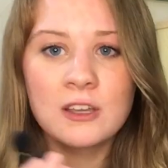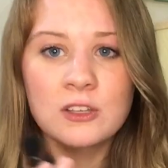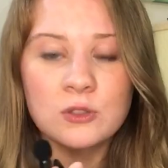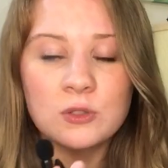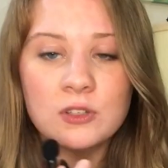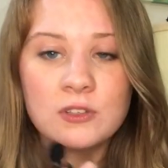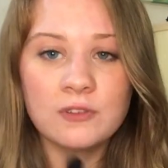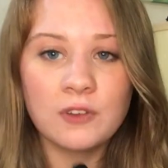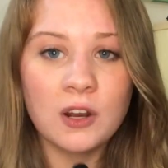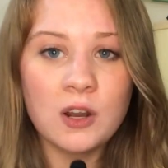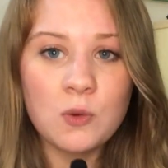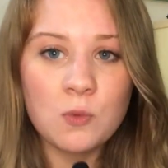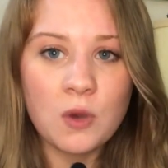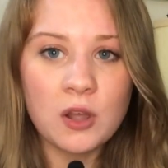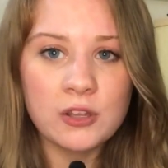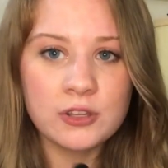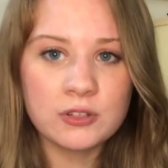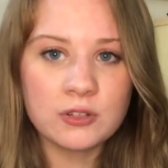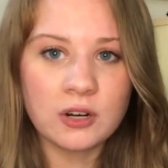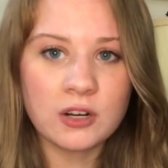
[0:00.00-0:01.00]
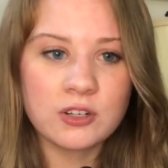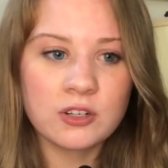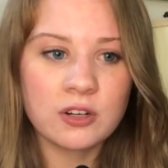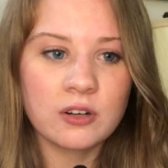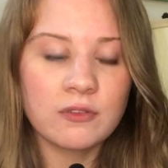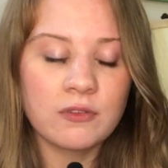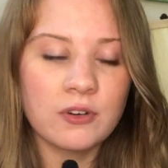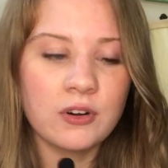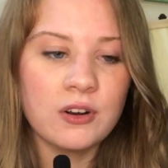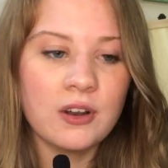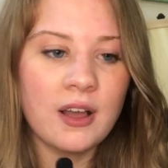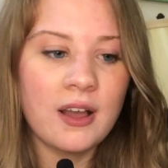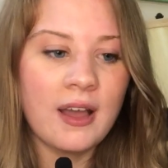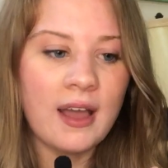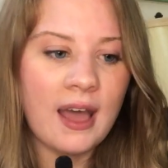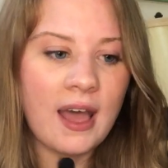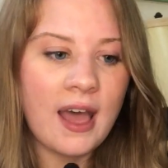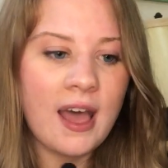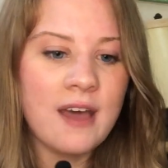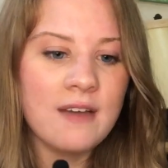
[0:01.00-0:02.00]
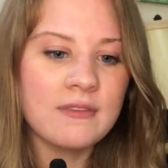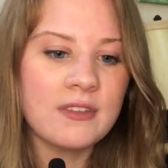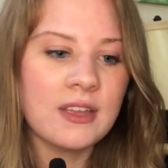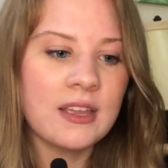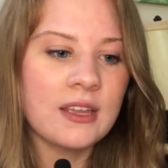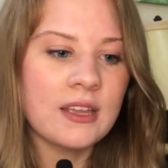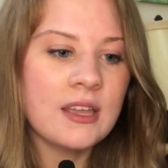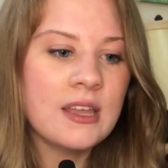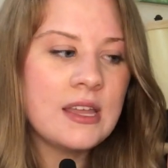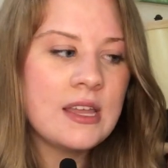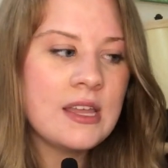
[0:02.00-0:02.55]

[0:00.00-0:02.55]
So it's very well structured for not having